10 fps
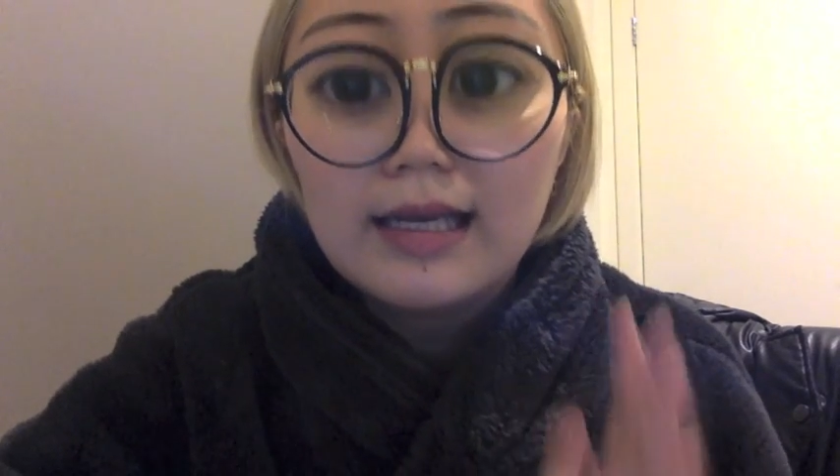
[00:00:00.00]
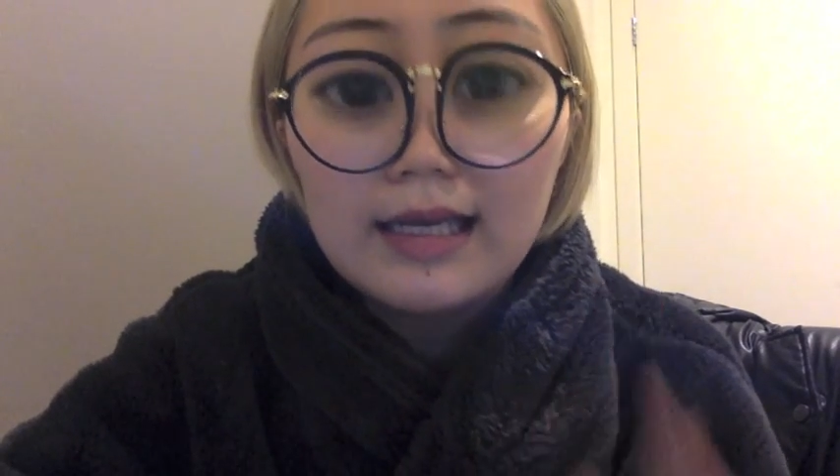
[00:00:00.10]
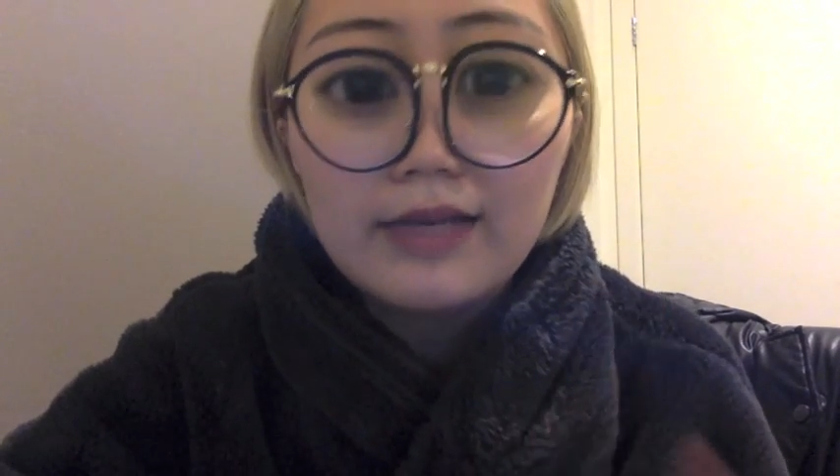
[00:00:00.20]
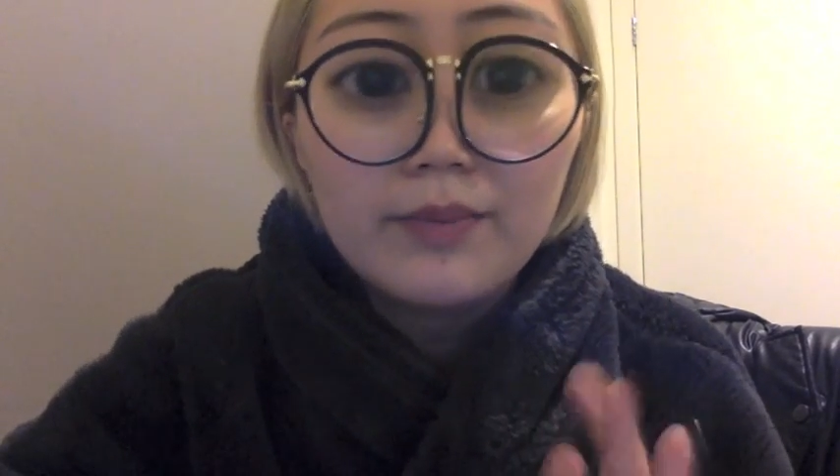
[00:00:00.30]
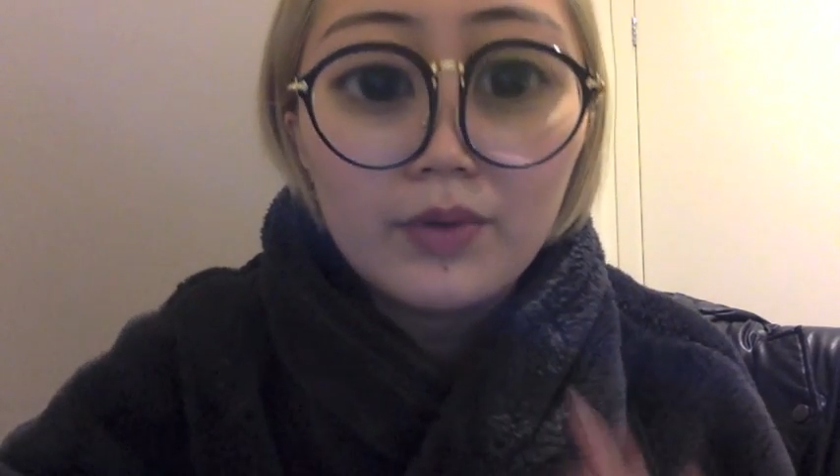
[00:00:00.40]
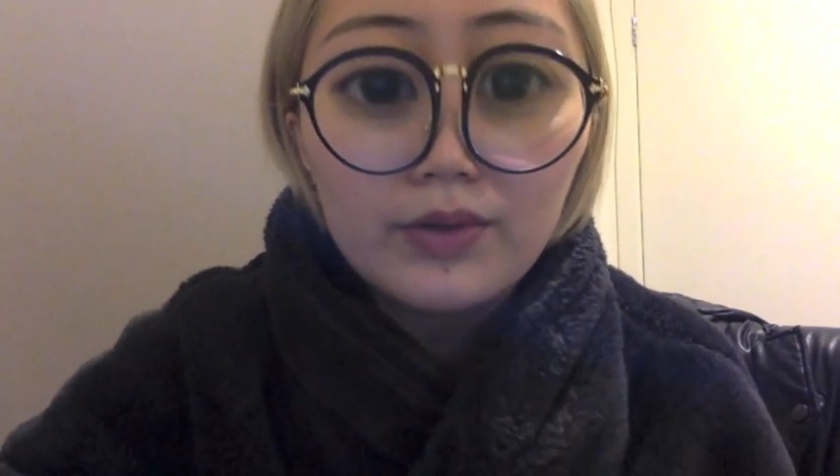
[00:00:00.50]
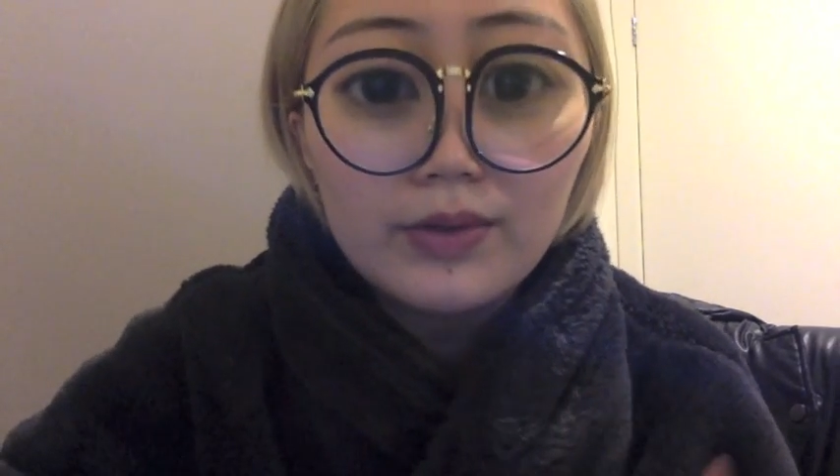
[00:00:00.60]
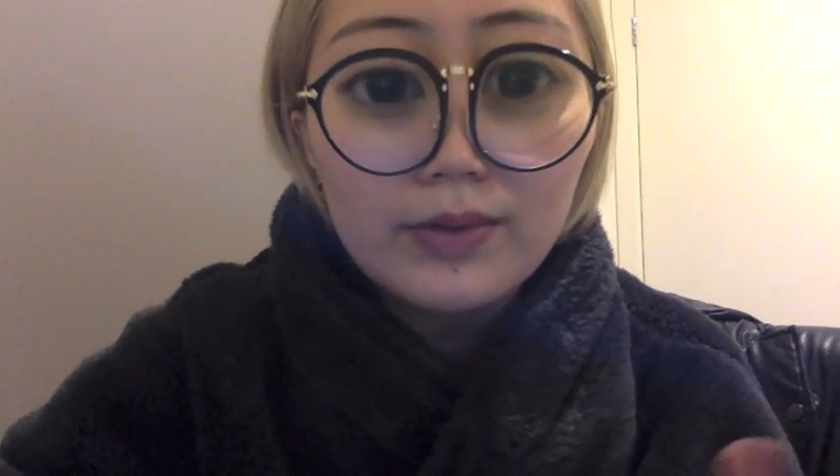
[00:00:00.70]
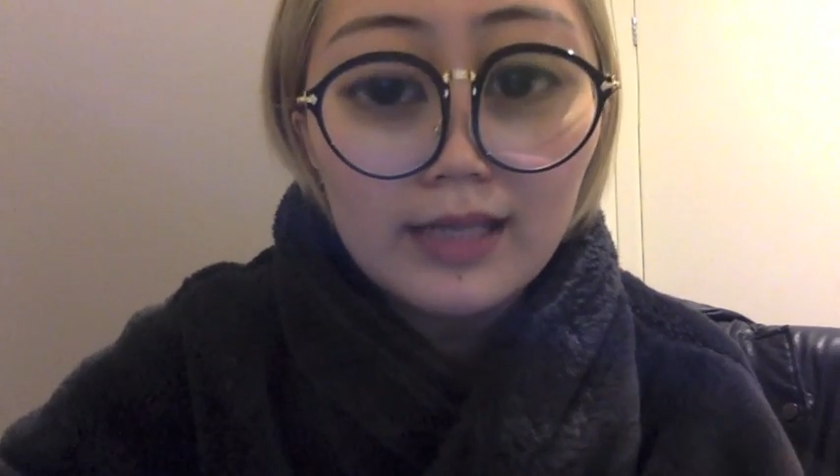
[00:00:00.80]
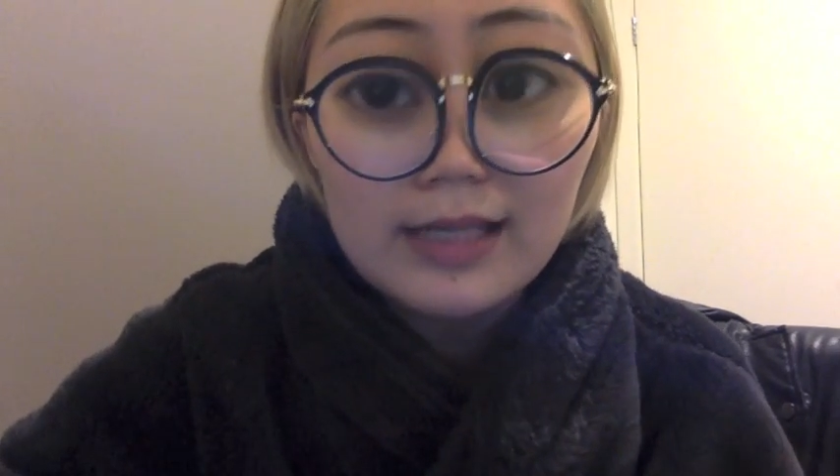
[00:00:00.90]
In the
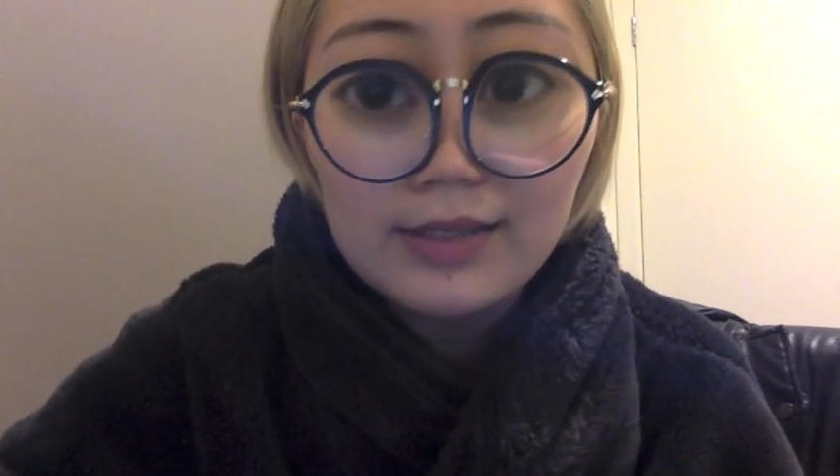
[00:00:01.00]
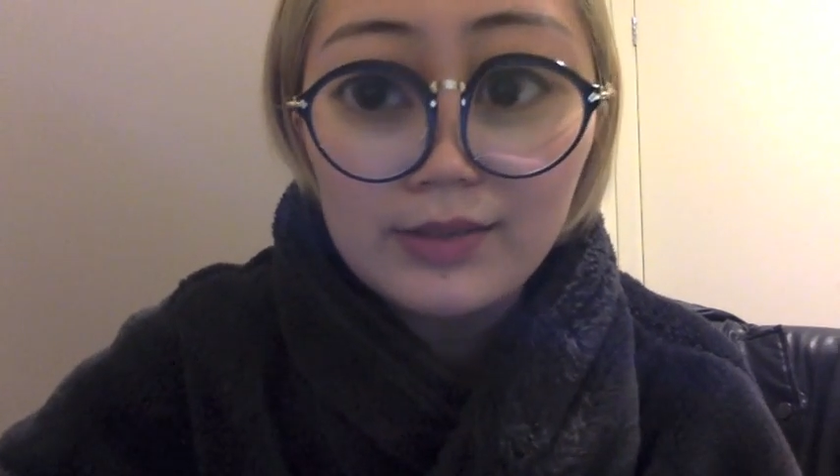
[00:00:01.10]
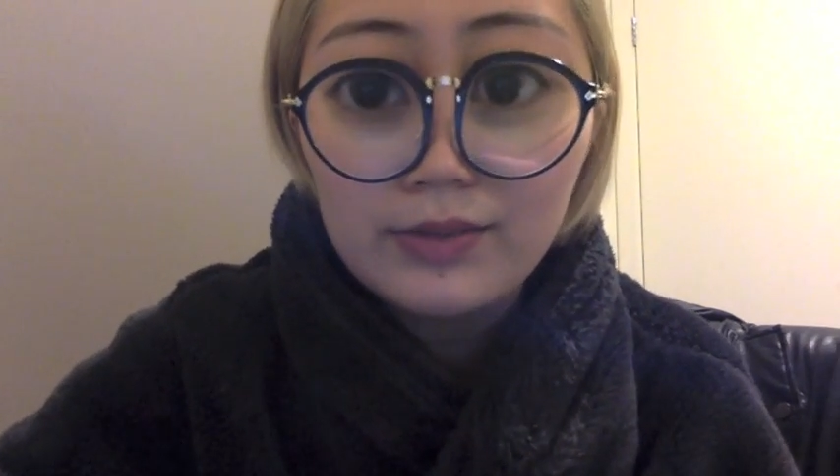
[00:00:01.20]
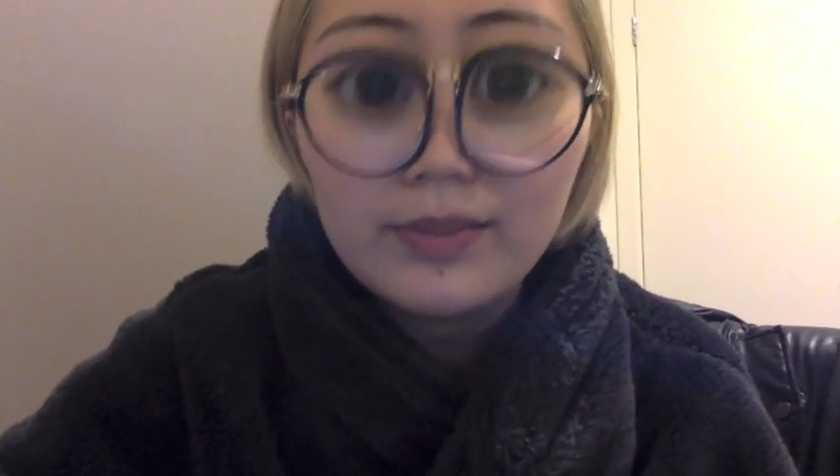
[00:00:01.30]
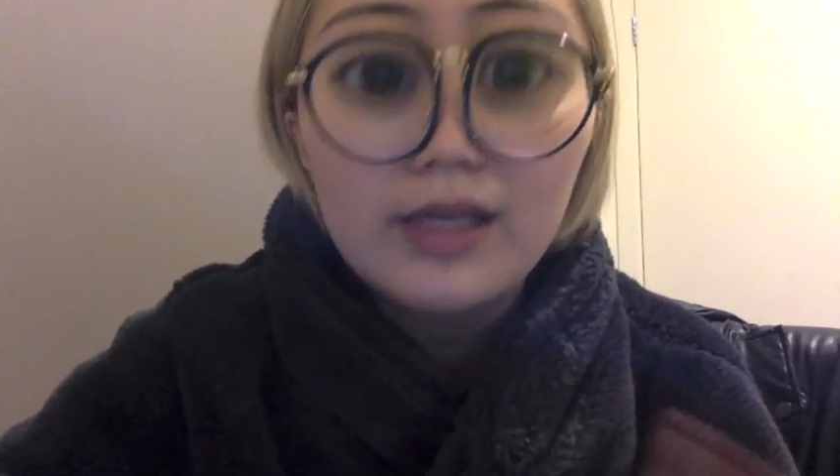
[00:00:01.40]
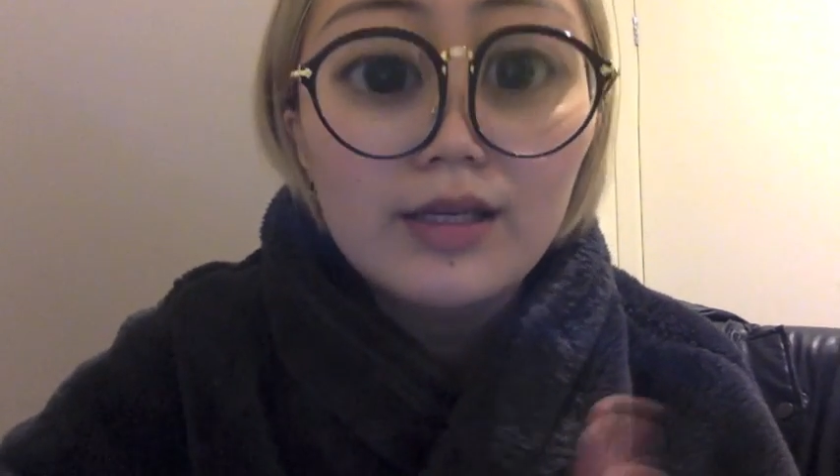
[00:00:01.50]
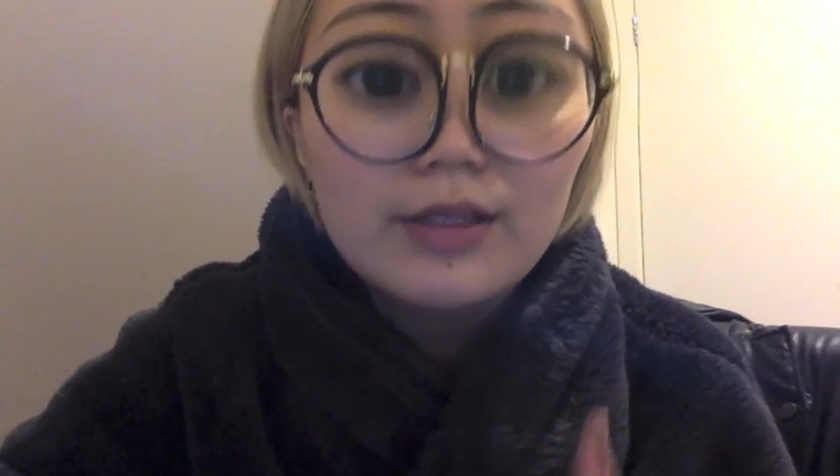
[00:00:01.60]
model classroom,